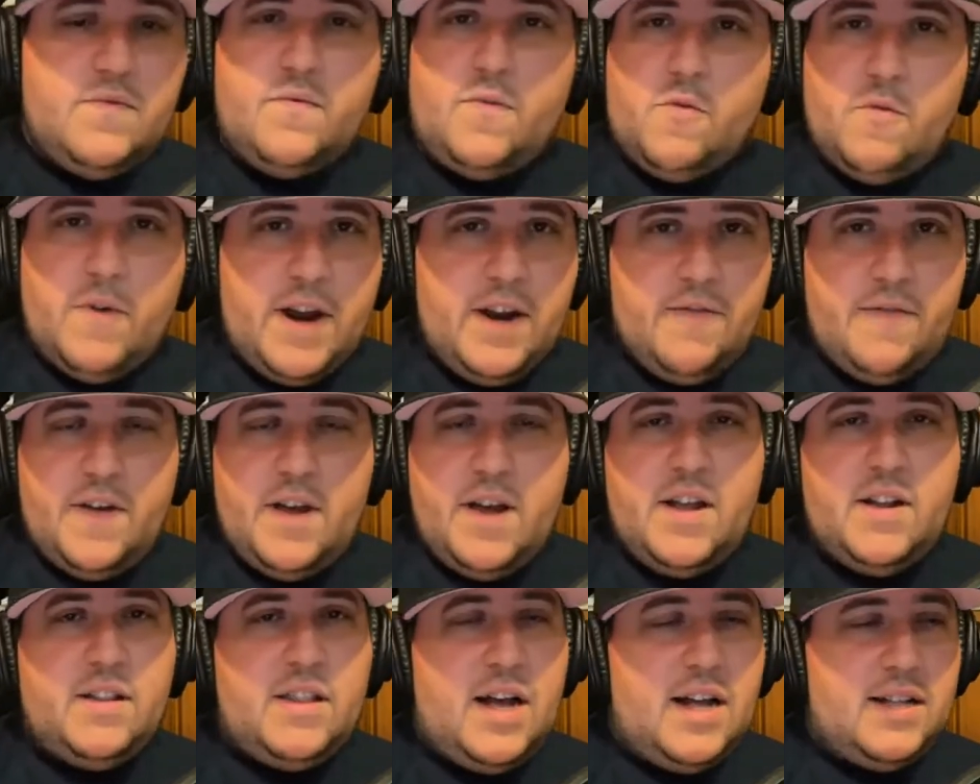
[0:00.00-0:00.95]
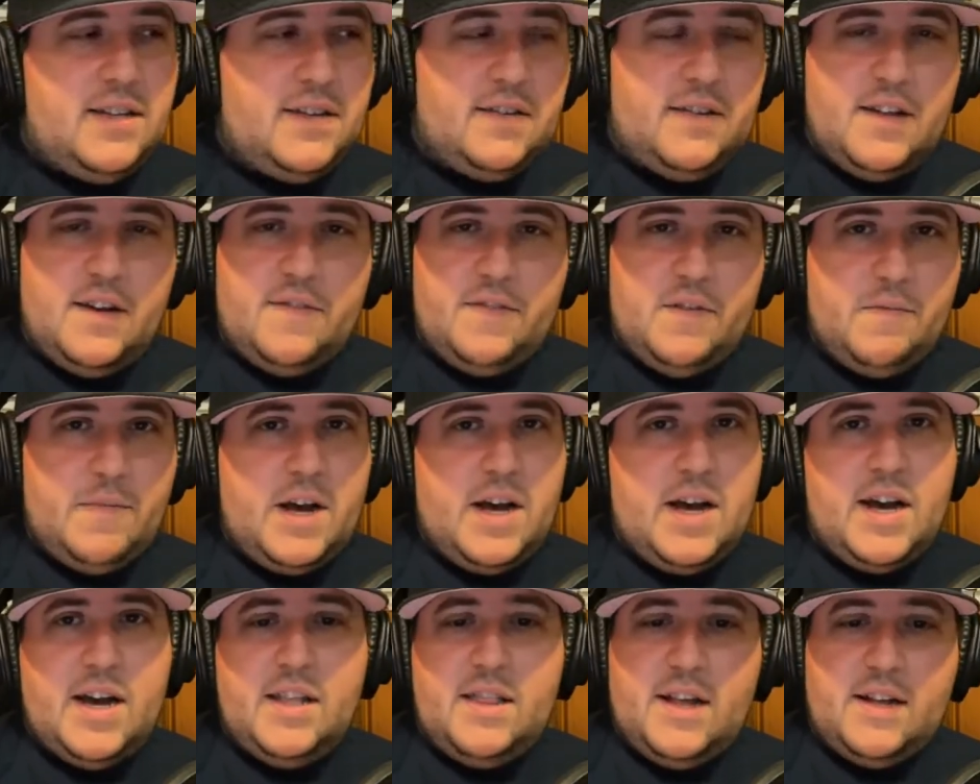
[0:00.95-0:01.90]
Great event. Lots of stuff to
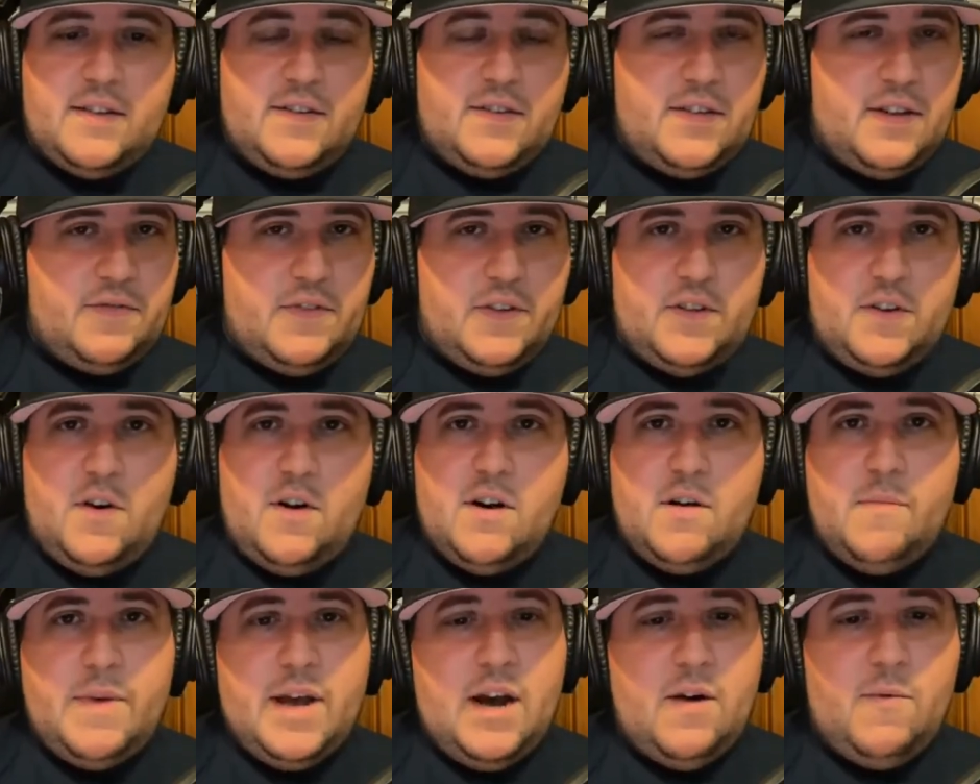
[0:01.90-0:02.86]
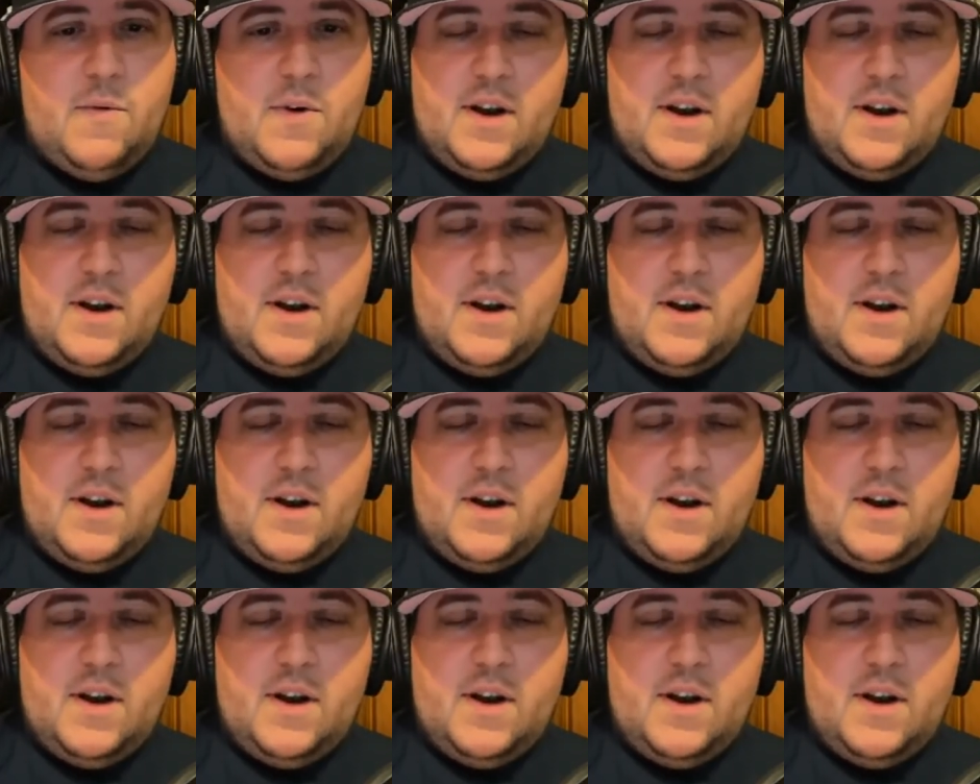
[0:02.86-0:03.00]
buy. Lots of stuff to talk about.